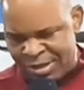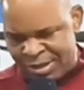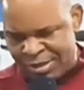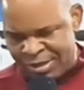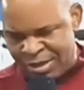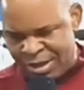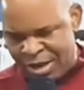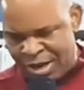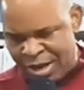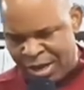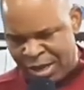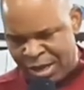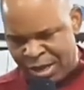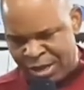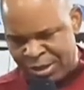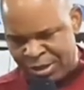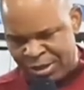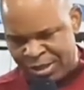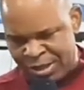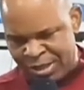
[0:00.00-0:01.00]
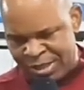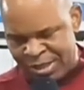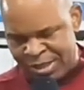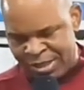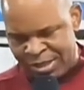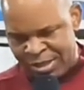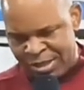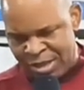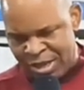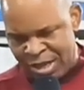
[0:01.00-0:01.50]
uh-huh,
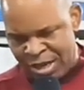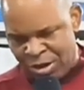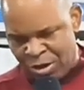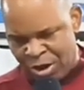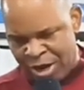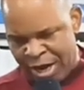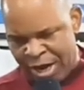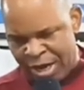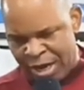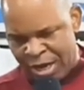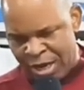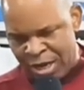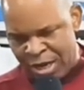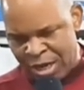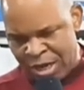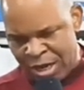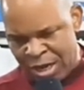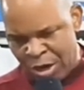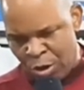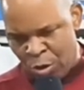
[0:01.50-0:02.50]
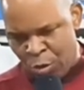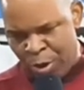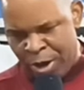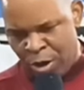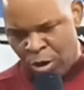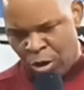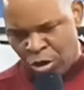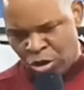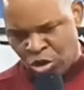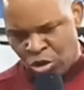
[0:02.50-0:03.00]
okay, we
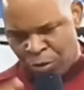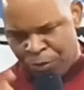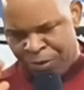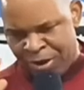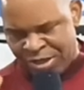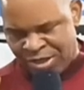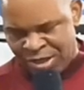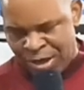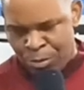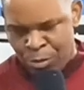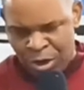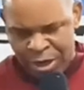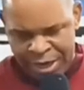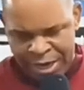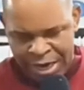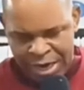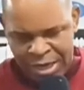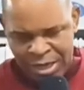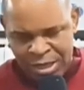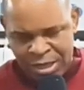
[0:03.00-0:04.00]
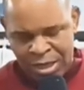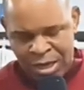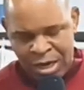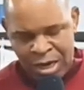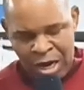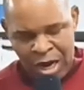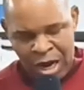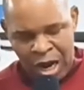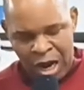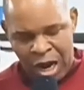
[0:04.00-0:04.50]
go to First Samuel again,
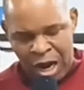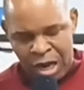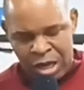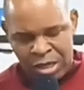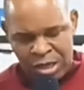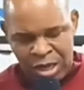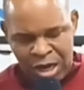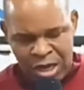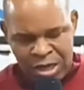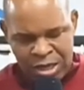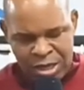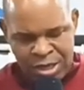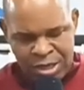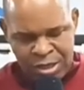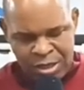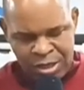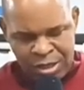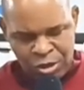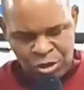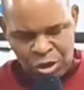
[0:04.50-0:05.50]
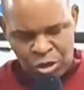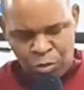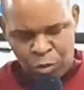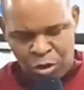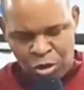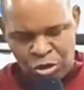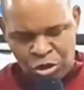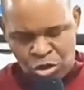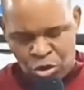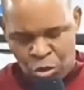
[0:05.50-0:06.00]
and I just
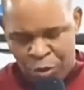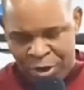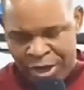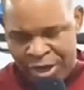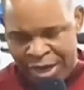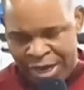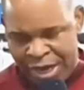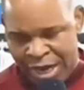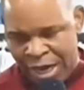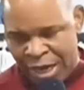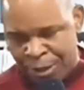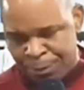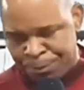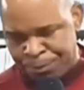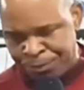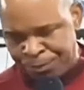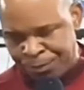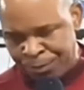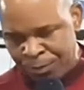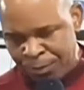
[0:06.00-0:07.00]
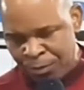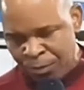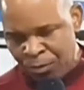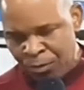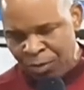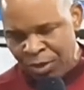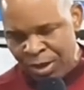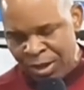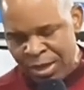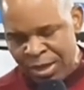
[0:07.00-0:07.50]
want us to read it again.
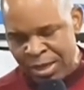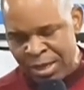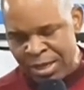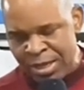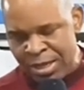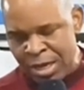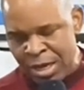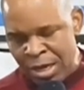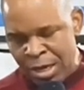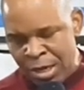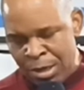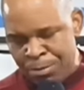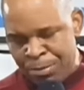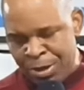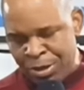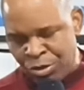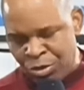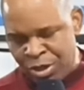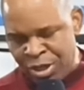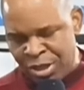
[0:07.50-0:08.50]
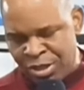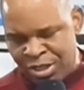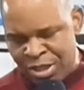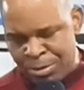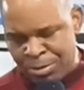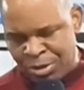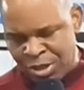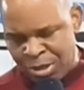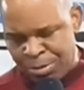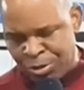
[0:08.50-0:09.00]
Please read the same
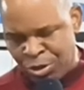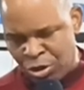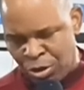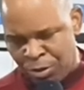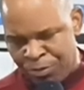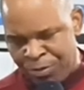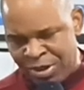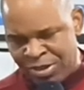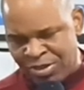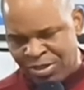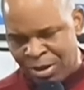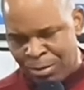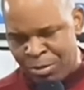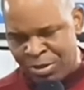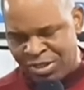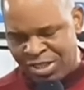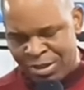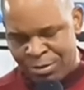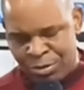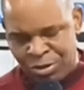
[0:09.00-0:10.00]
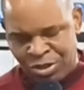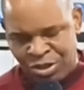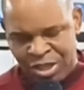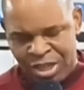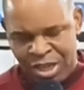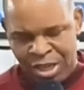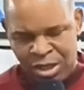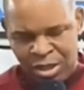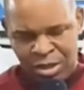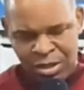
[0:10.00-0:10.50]
scripture, First Samuel
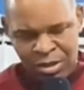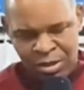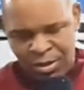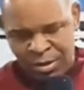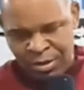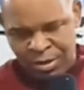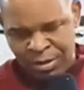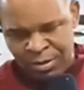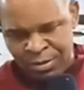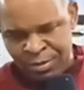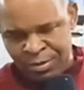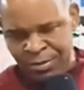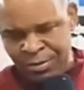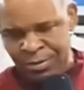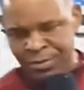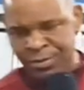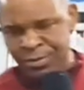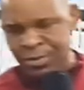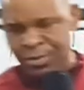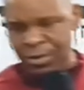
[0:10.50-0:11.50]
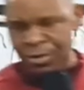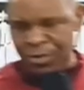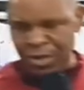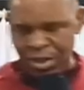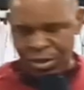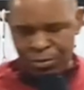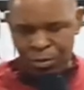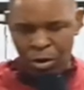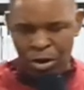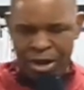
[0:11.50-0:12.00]
17,
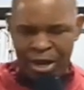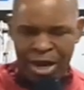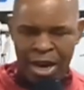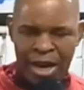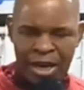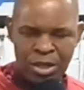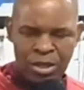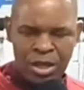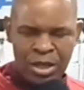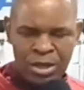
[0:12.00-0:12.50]
verse 48.